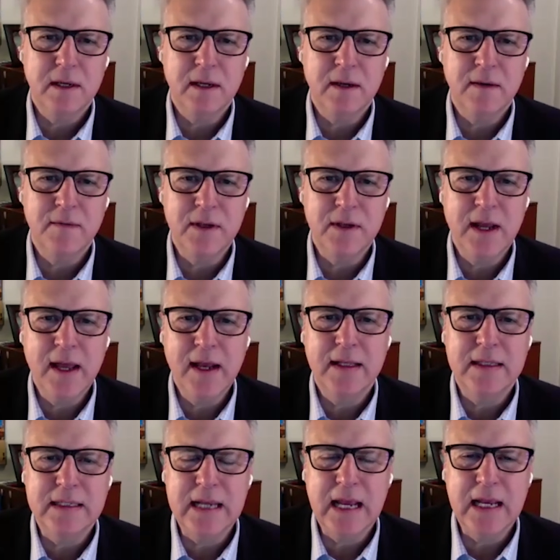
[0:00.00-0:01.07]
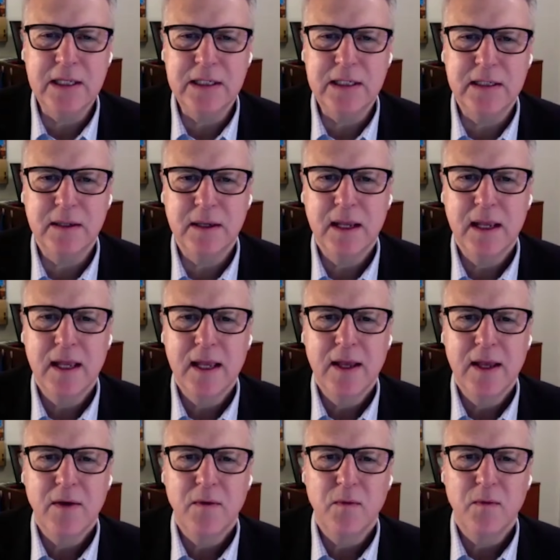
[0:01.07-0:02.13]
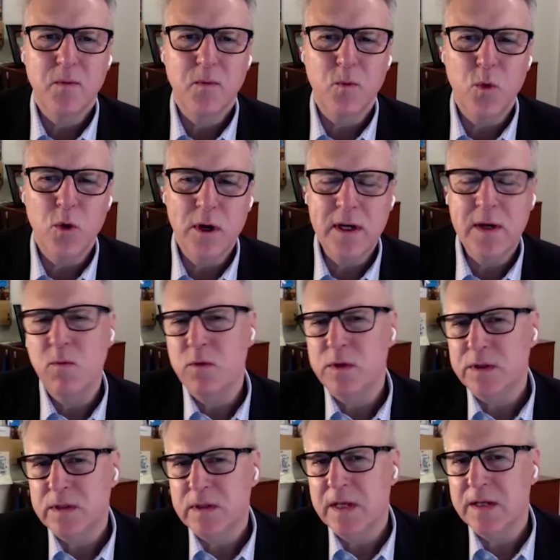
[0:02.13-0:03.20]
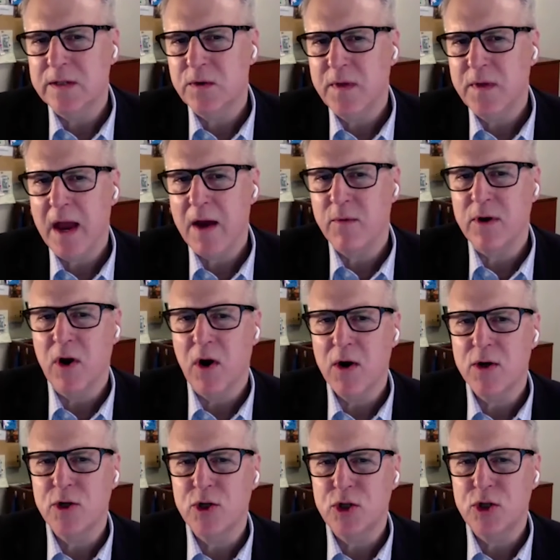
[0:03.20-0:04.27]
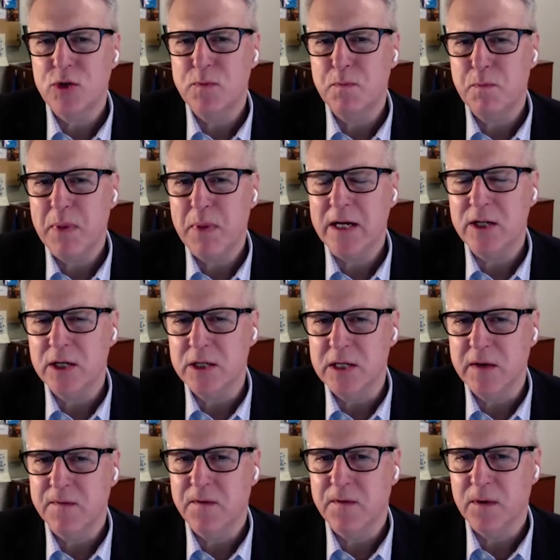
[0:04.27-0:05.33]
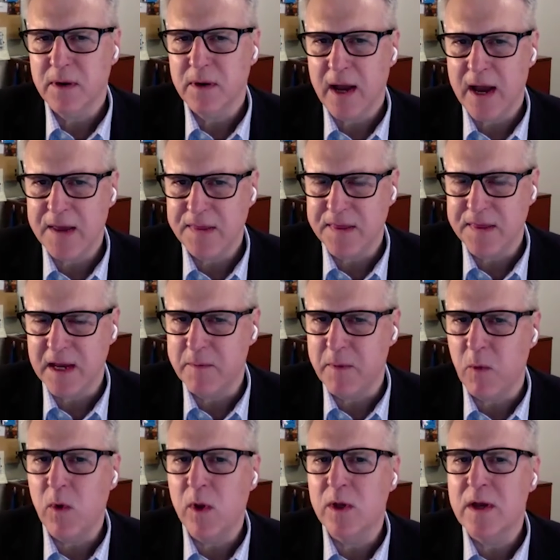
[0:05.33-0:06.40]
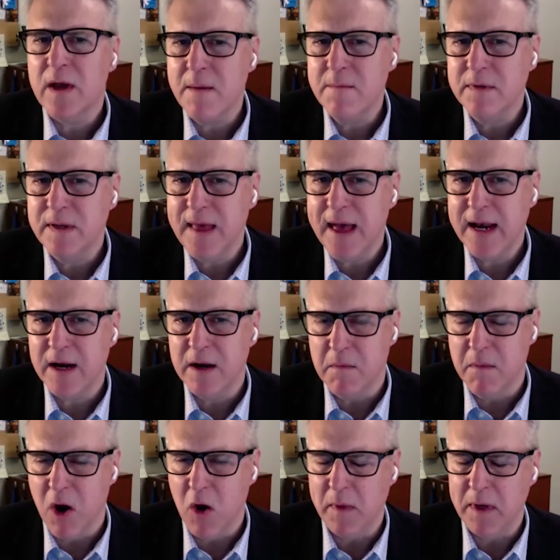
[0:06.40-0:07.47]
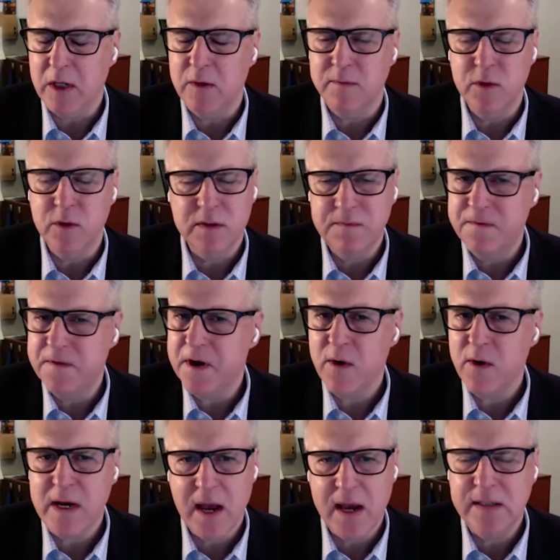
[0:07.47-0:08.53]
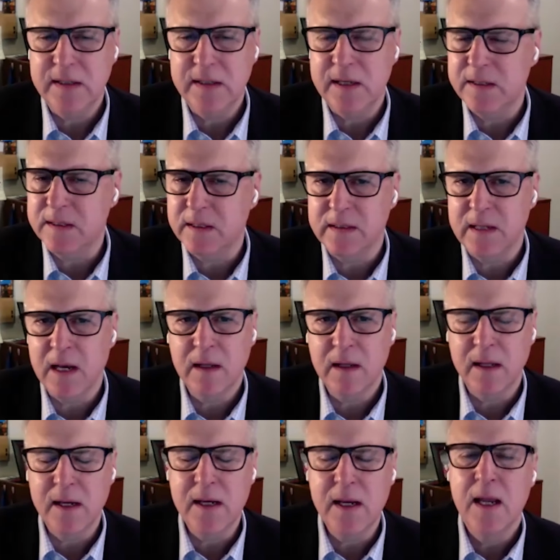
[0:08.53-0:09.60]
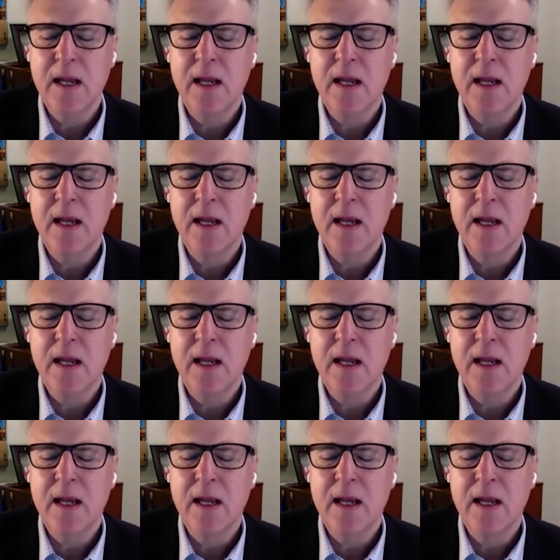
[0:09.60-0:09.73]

of the United States would, in this or that regard, beg to differ, I think, but we'll come to that in a moment. You've just very nicely and succinctly